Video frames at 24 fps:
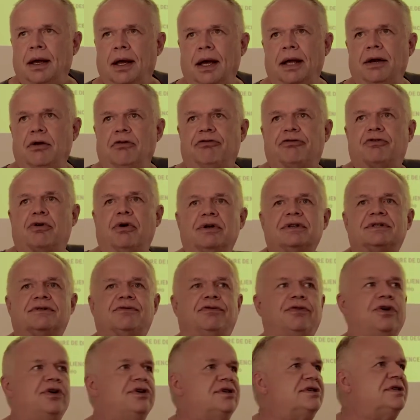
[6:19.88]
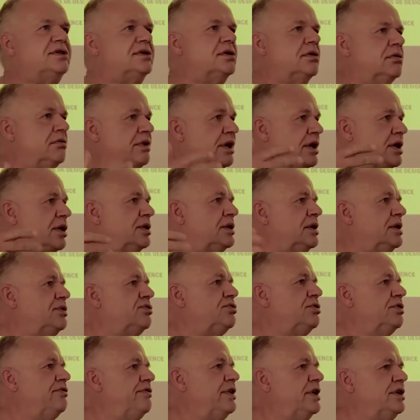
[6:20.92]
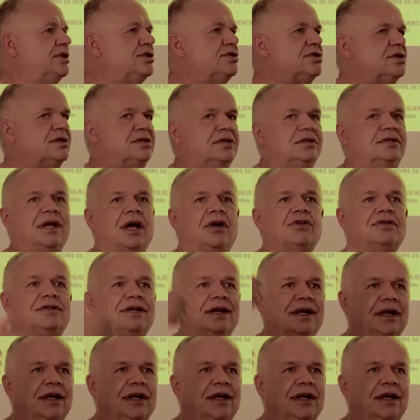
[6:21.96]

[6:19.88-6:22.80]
And of course, first they got into villages and towns.